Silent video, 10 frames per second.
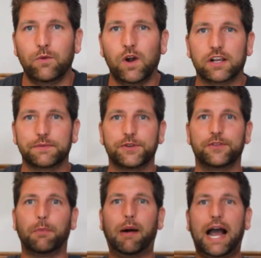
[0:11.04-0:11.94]
and welcome to
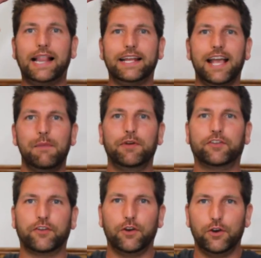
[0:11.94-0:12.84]
the pilot
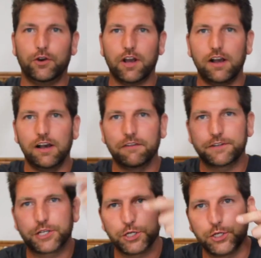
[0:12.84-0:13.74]
episode
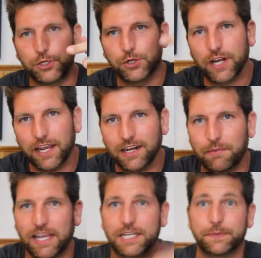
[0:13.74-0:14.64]
of Dude in a
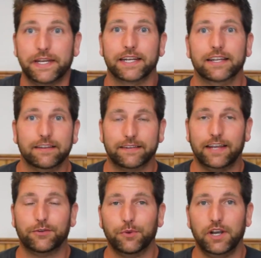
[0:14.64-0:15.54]
Basement. Because
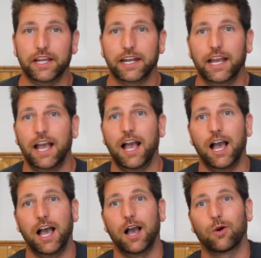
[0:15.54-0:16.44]
guess what?
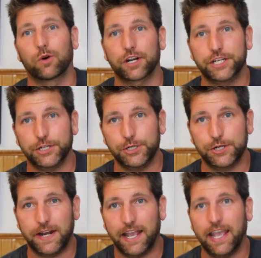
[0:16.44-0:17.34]
We're a
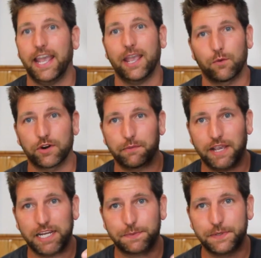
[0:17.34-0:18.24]
dude, and we're in a
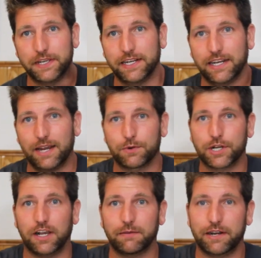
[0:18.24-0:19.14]
basement, and we're
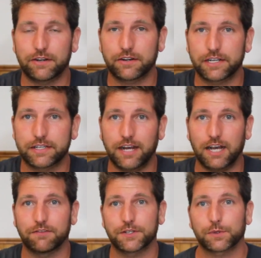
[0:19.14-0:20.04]
talking about nerdy
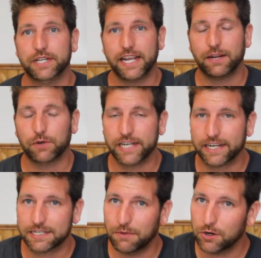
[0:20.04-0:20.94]
stuff. So we're taking
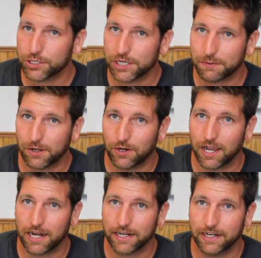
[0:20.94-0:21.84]
some ownership going
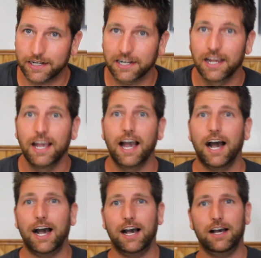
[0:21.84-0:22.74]
on here.
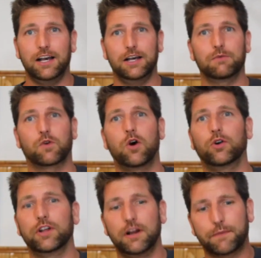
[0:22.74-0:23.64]
We're
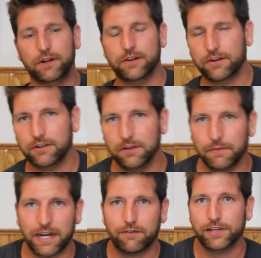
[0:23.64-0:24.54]
owning up our nerdom
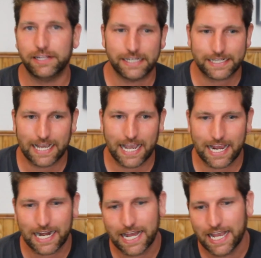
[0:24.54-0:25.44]
and everything like
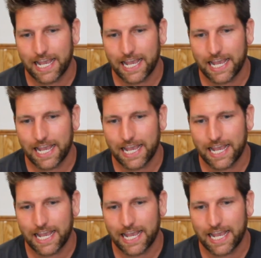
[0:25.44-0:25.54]
that.